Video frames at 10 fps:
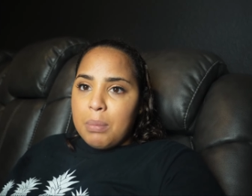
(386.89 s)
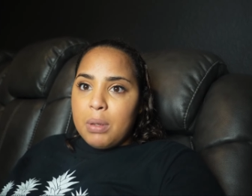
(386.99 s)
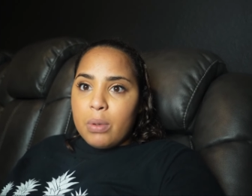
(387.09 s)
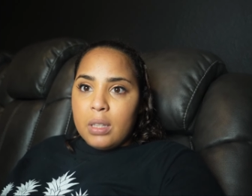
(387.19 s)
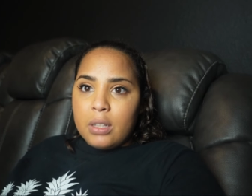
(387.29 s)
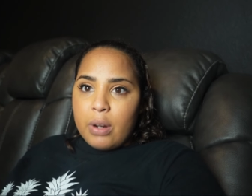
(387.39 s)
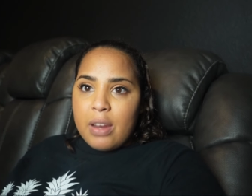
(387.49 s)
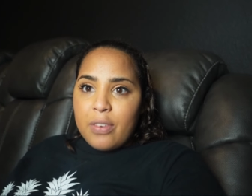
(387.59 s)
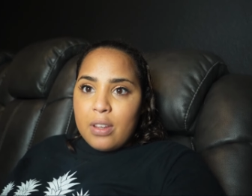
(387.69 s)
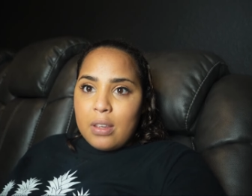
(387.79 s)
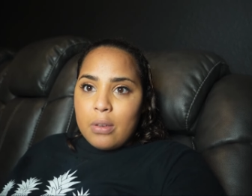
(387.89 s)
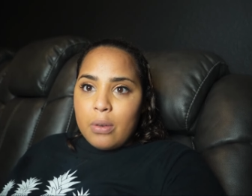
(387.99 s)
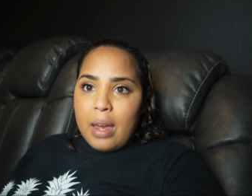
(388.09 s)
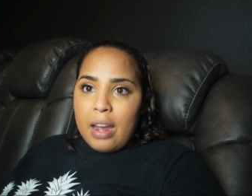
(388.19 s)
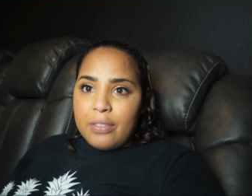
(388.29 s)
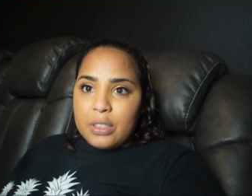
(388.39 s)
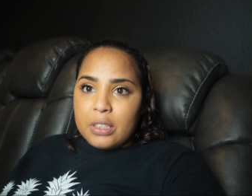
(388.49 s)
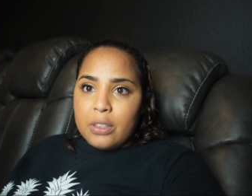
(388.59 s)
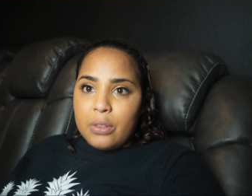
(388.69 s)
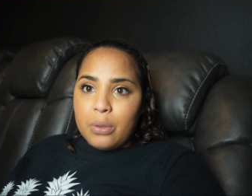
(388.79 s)
be really great for you
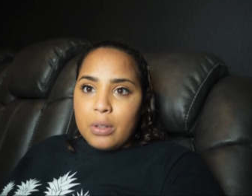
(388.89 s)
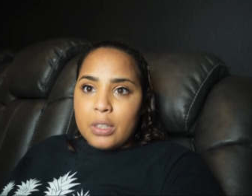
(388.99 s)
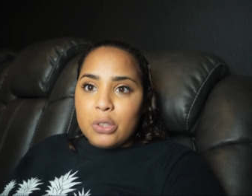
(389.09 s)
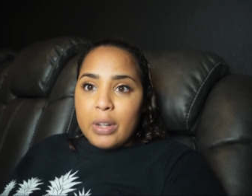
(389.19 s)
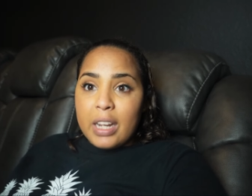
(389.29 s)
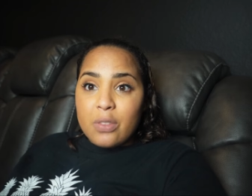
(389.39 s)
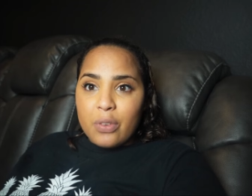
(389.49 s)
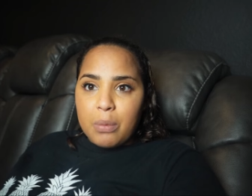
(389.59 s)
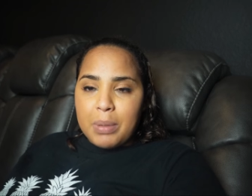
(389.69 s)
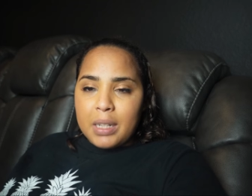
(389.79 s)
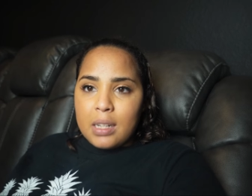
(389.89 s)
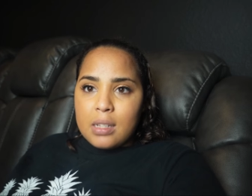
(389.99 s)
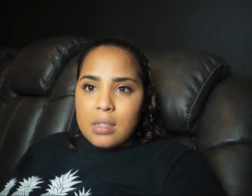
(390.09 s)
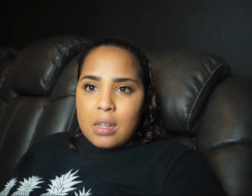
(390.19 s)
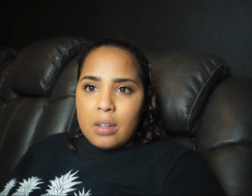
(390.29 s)
after your transfer because